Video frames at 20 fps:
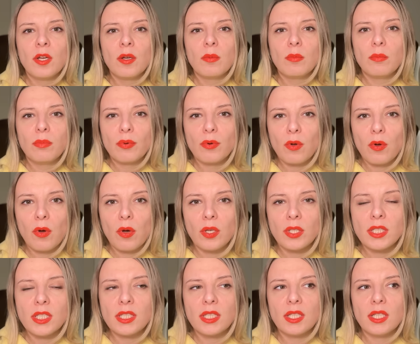
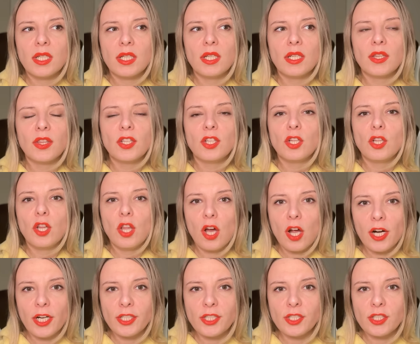brought uh, the
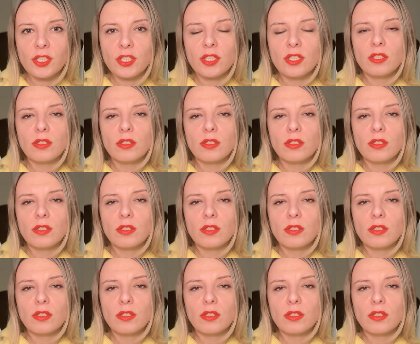largest